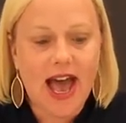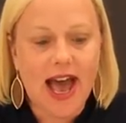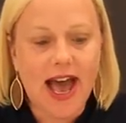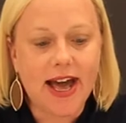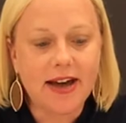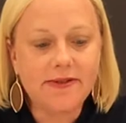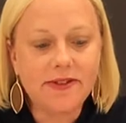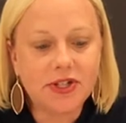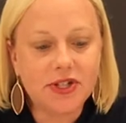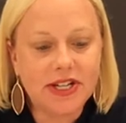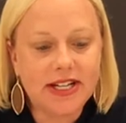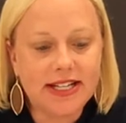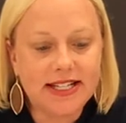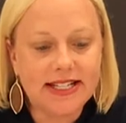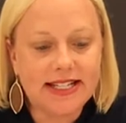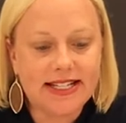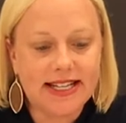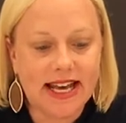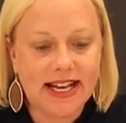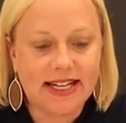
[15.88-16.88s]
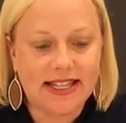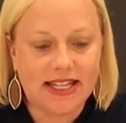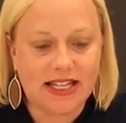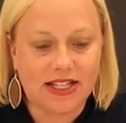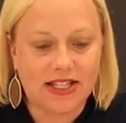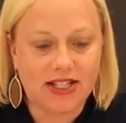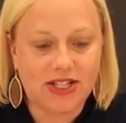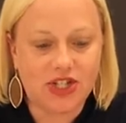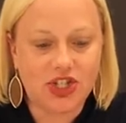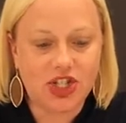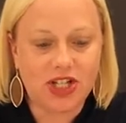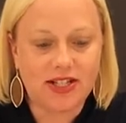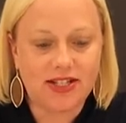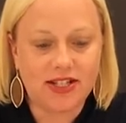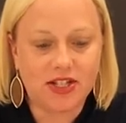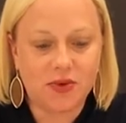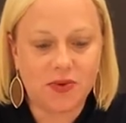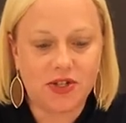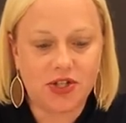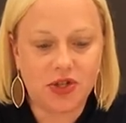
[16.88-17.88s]
After he had said this,
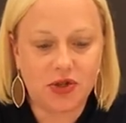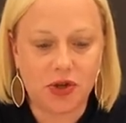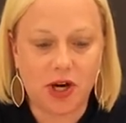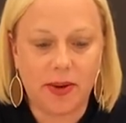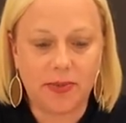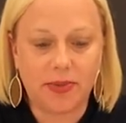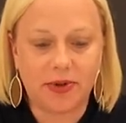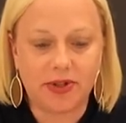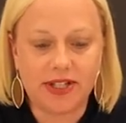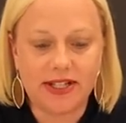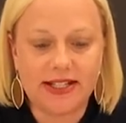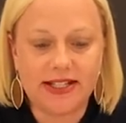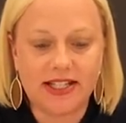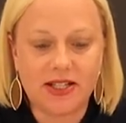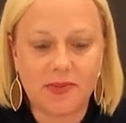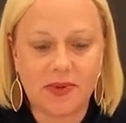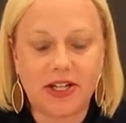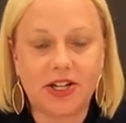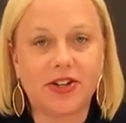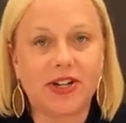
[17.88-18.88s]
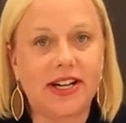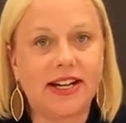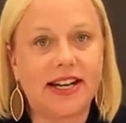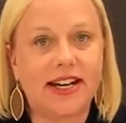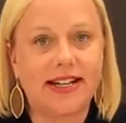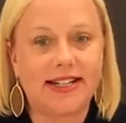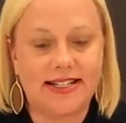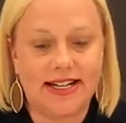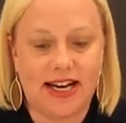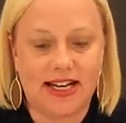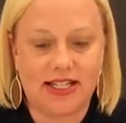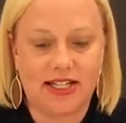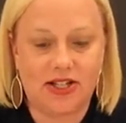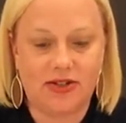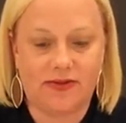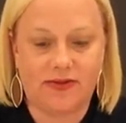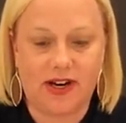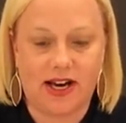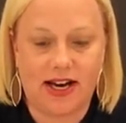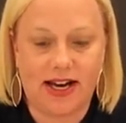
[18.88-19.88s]
Jesus was troubled in spirit and
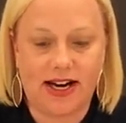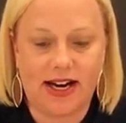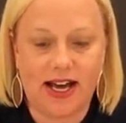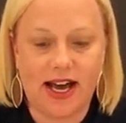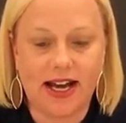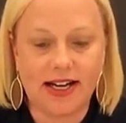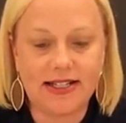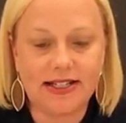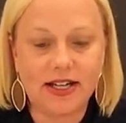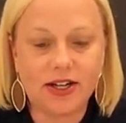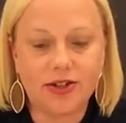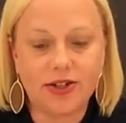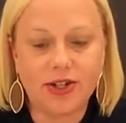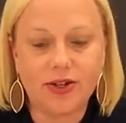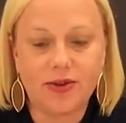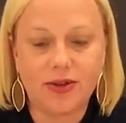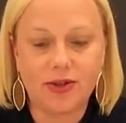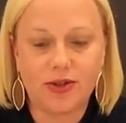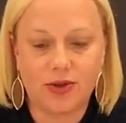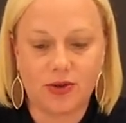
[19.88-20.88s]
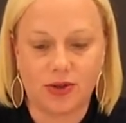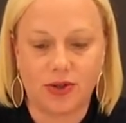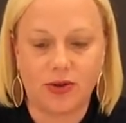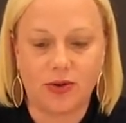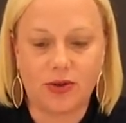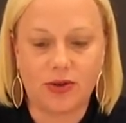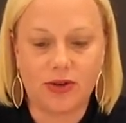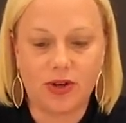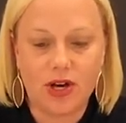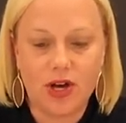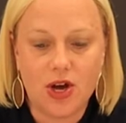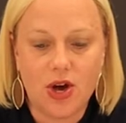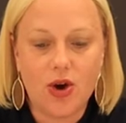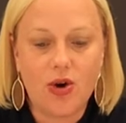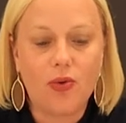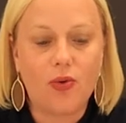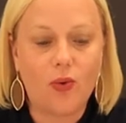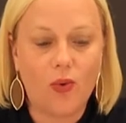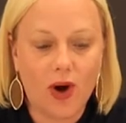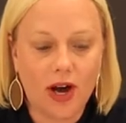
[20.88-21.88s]
testified, "I tell you the truth,
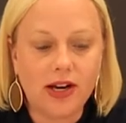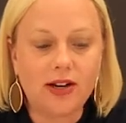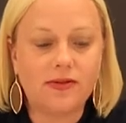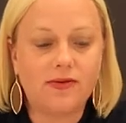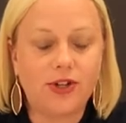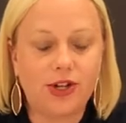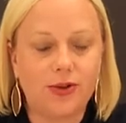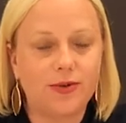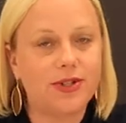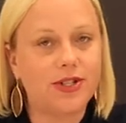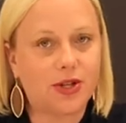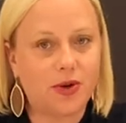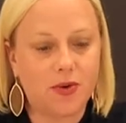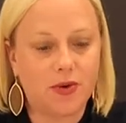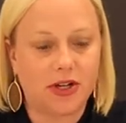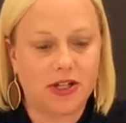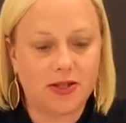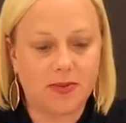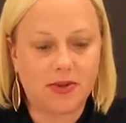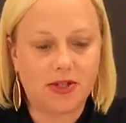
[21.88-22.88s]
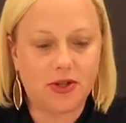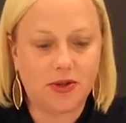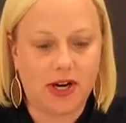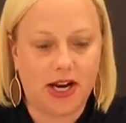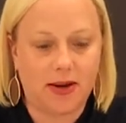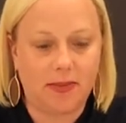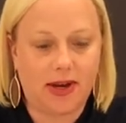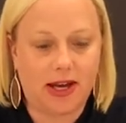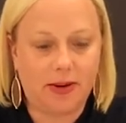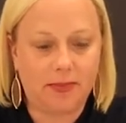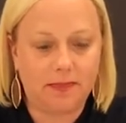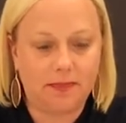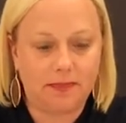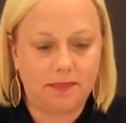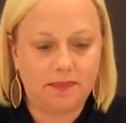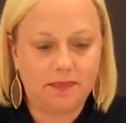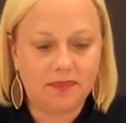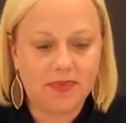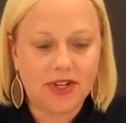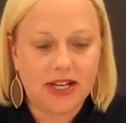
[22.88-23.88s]
one of you is going to betray me."
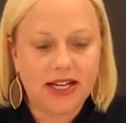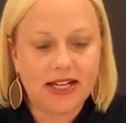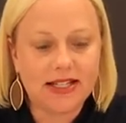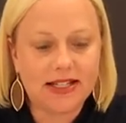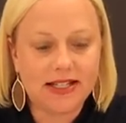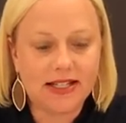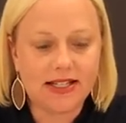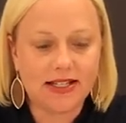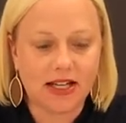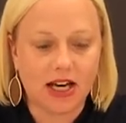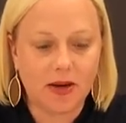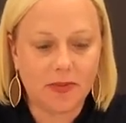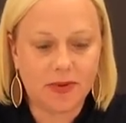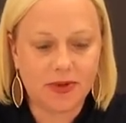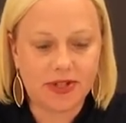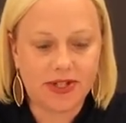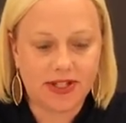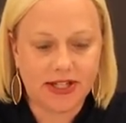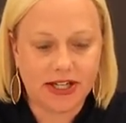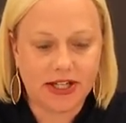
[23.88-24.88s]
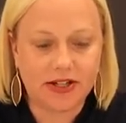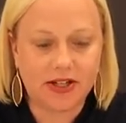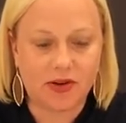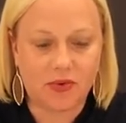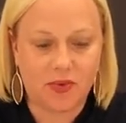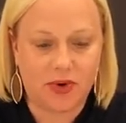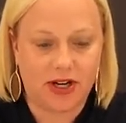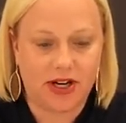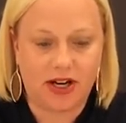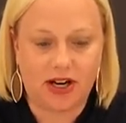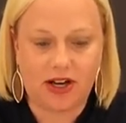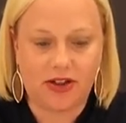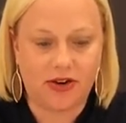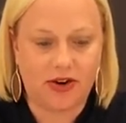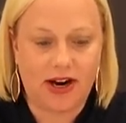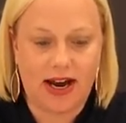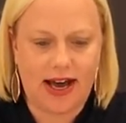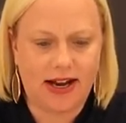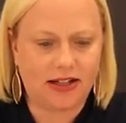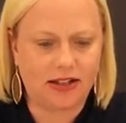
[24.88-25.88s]
His disciples stared at one
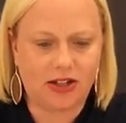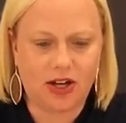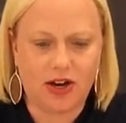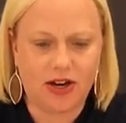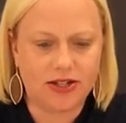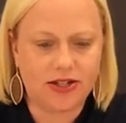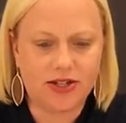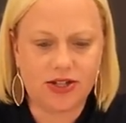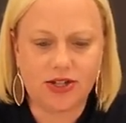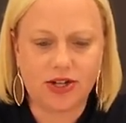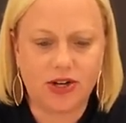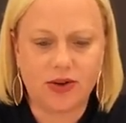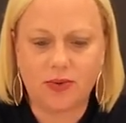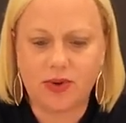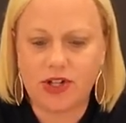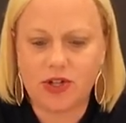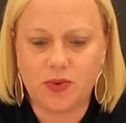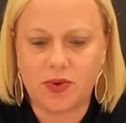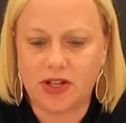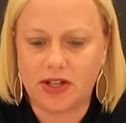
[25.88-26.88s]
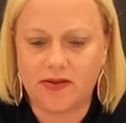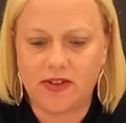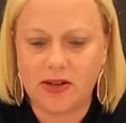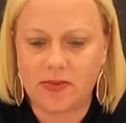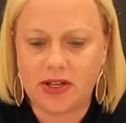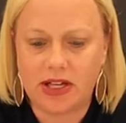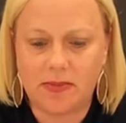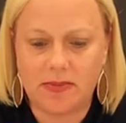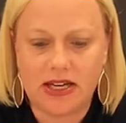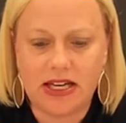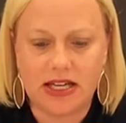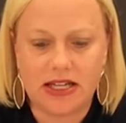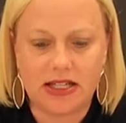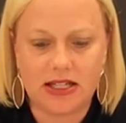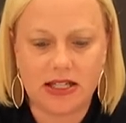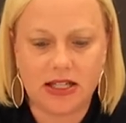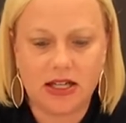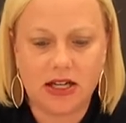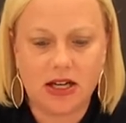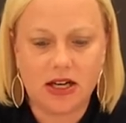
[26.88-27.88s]
another, at a loss to know which one of them he
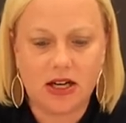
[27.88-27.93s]
meant.